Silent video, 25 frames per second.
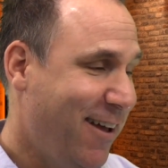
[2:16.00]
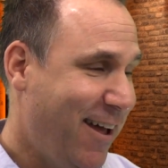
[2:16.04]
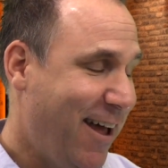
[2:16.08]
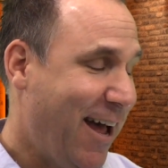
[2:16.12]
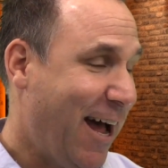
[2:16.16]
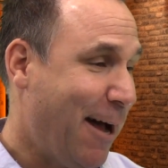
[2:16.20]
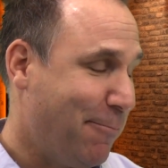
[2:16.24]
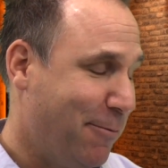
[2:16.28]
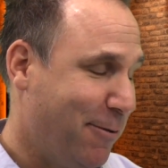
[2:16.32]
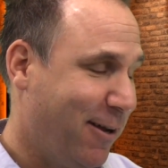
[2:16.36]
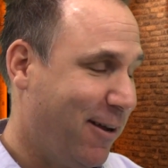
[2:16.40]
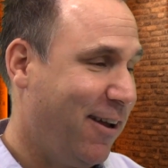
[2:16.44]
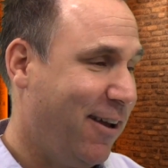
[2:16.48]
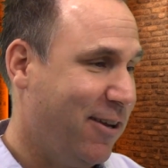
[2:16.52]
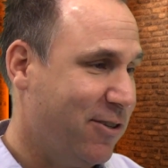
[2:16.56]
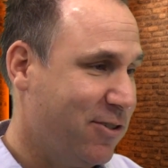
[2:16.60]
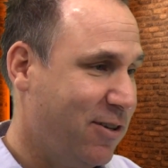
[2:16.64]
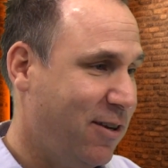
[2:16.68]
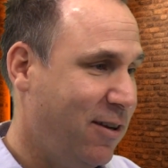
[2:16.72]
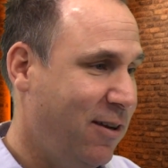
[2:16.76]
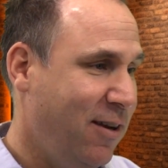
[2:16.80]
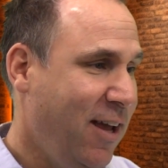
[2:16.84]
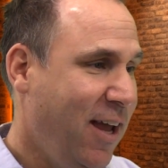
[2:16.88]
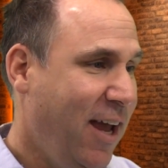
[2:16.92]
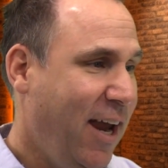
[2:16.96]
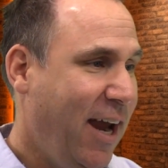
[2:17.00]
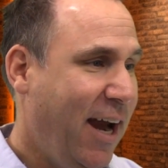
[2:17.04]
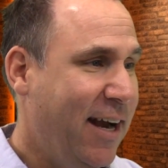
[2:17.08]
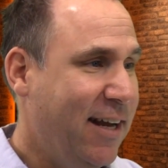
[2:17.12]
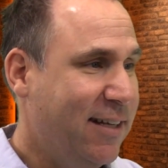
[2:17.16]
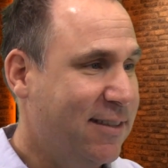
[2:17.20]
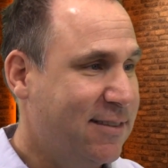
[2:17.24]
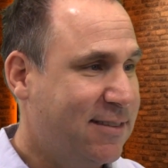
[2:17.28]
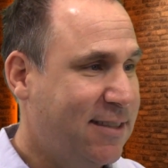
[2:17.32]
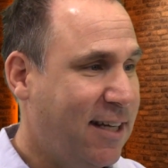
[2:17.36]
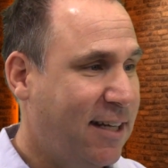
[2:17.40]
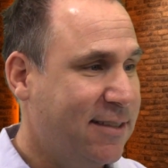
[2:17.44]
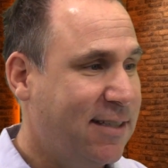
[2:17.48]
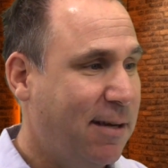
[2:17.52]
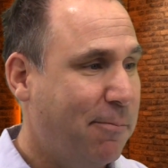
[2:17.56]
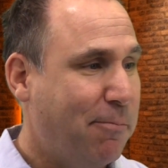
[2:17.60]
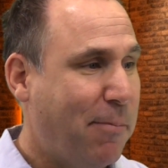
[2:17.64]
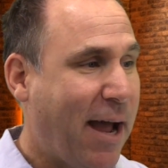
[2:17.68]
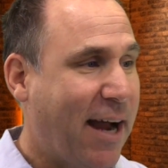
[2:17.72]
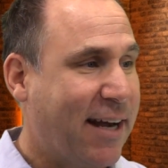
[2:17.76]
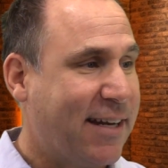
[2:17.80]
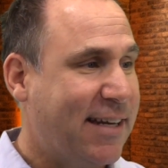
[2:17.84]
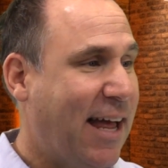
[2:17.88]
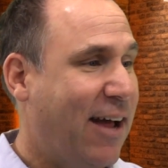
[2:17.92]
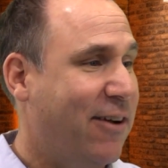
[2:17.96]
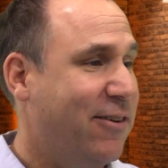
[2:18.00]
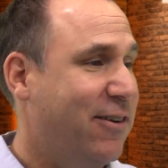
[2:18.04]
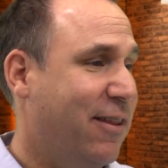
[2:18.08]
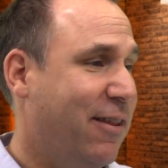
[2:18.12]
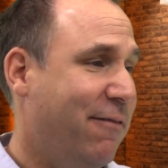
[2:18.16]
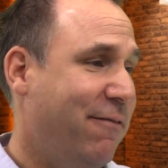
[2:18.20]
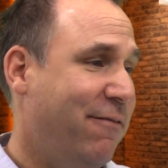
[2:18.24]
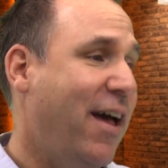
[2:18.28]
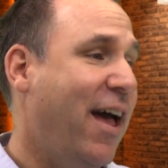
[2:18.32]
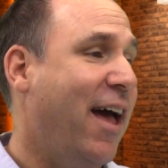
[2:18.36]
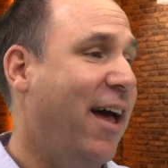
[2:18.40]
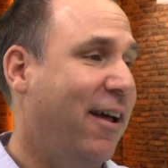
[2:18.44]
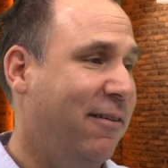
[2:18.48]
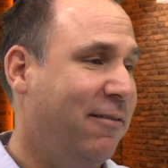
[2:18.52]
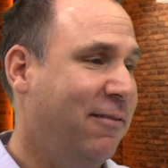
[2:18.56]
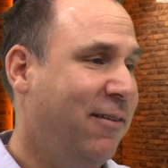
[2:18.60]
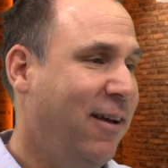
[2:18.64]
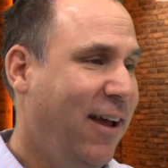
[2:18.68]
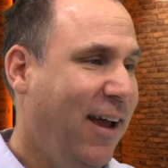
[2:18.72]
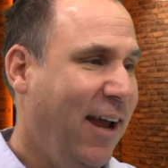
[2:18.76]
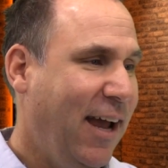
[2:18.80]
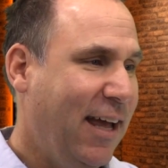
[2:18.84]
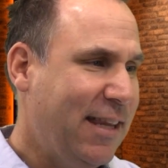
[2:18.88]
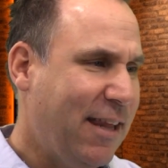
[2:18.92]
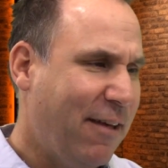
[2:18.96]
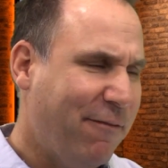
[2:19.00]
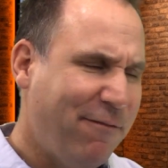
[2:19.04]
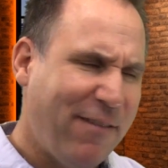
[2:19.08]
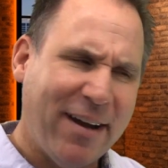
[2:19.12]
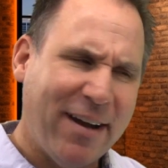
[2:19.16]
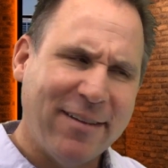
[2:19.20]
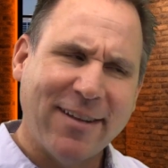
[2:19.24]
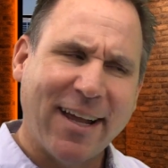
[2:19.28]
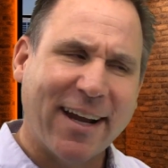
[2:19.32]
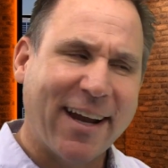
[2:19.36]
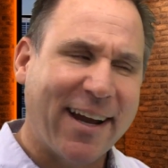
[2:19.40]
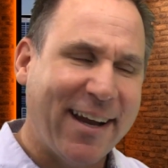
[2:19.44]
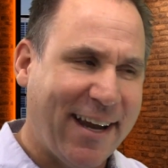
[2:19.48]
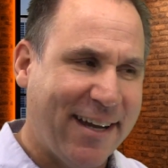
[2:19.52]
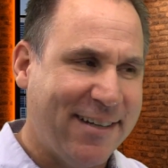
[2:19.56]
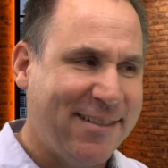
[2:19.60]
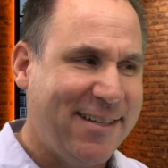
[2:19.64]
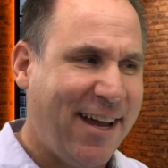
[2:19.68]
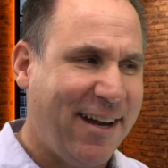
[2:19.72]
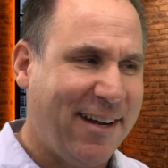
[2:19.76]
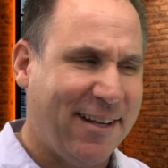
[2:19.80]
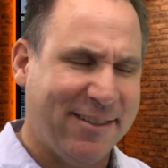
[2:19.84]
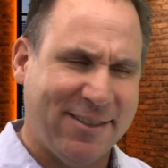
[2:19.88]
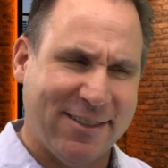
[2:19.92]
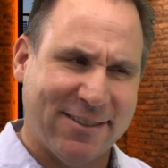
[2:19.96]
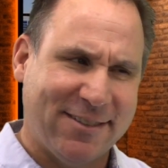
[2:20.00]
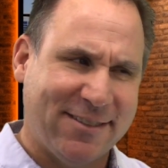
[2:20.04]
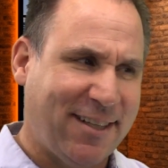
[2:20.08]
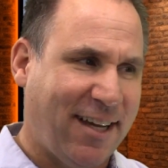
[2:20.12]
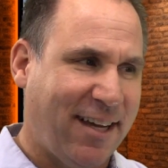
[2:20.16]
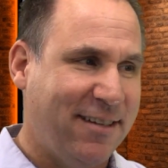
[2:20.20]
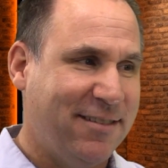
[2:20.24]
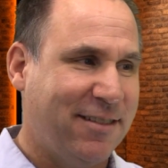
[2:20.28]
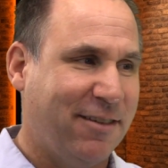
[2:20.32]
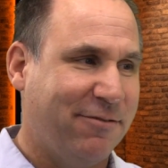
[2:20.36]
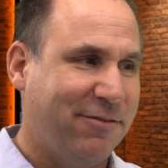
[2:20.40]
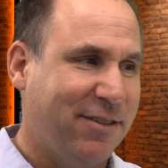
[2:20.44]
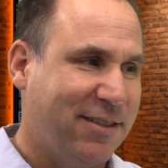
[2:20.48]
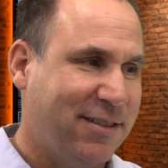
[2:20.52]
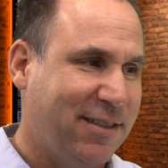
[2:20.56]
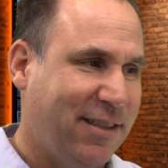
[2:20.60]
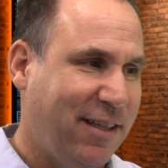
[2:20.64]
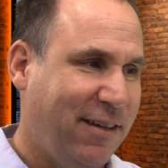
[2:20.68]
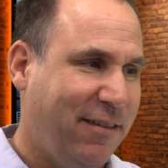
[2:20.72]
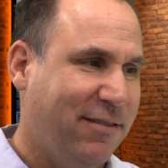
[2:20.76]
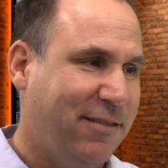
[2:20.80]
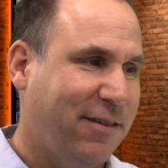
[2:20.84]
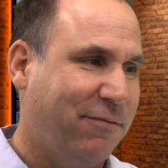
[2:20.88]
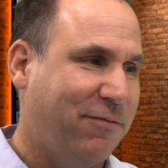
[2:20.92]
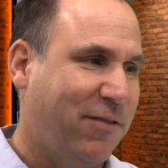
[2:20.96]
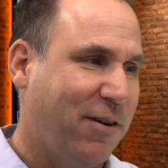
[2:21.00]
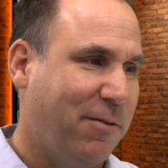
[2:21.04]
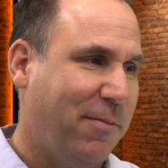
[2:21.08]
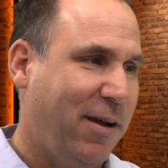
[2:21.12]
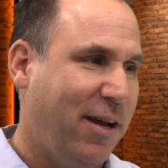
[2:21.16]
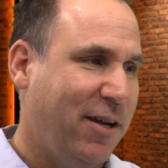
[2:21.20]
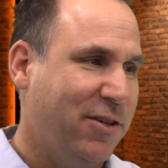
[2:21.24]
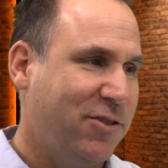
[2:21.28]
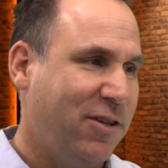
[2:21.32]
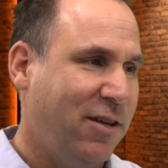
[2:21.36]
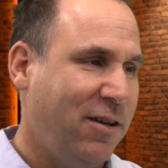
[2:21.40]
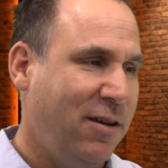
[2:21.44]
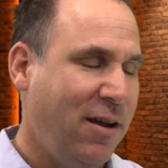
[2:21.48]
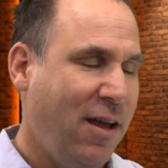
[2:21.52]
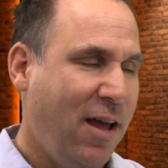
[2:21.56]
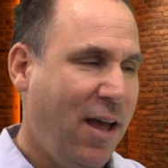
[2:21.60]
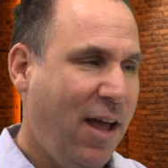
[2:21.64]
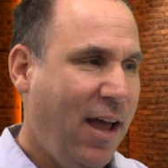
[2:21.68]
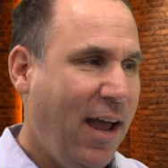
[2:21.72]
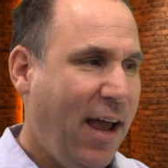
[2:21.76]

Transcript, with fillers: application, okay. and it sends it back down to the VEN. And the VEN's like an antenna; it just sends and receives information.